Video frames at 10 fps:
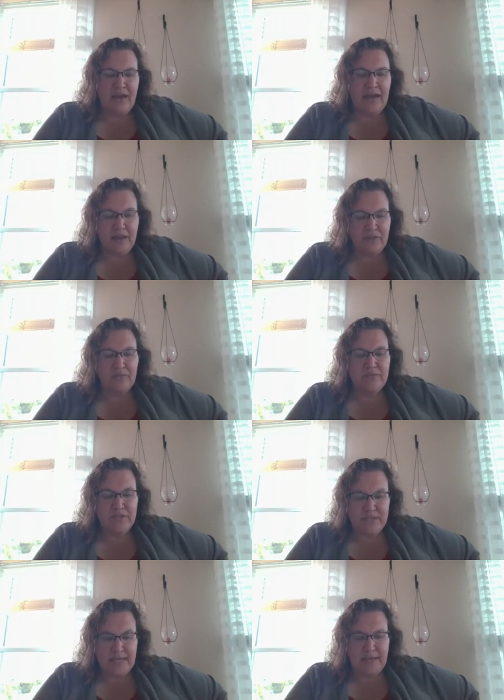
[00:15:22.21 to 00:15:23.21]
A through
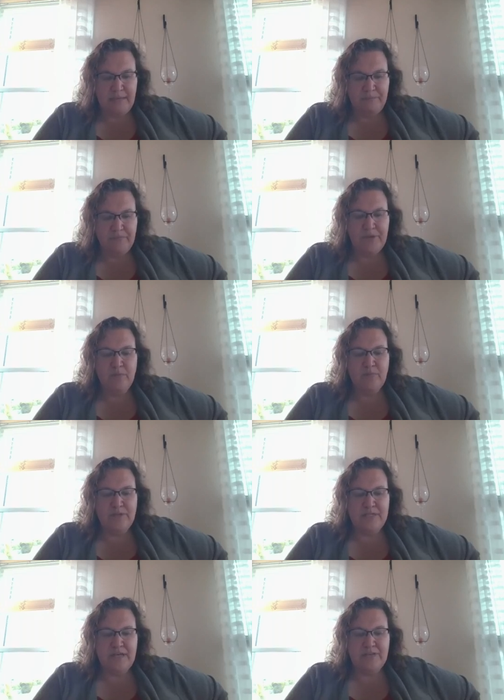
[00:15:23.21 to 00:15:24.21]
C, you will
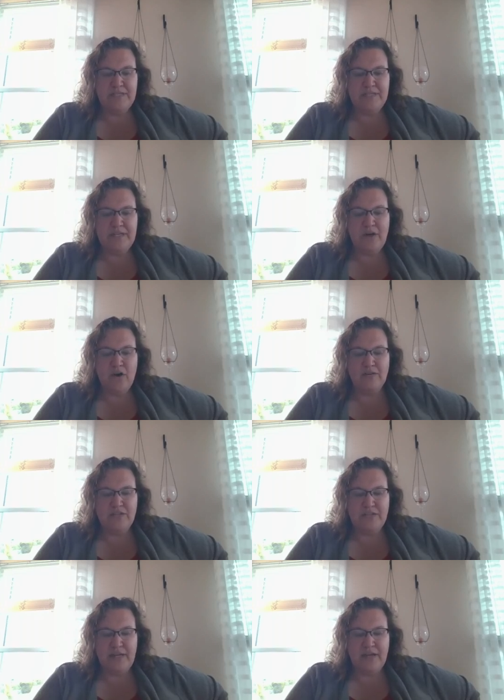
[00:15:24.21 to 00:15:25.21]
receive a
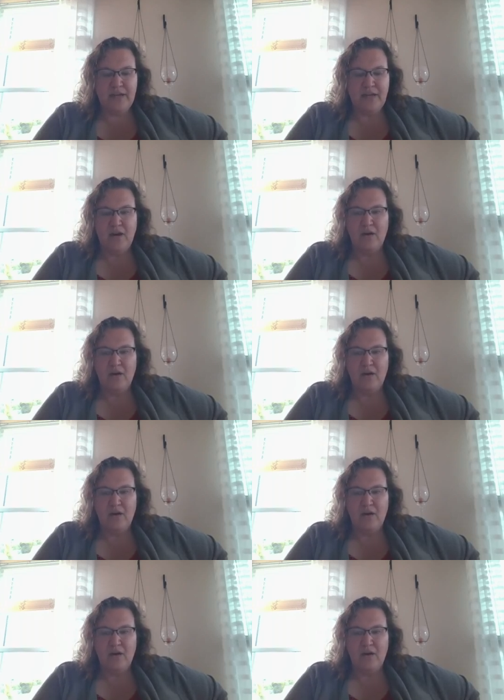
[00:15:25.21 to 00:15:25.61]
CRT.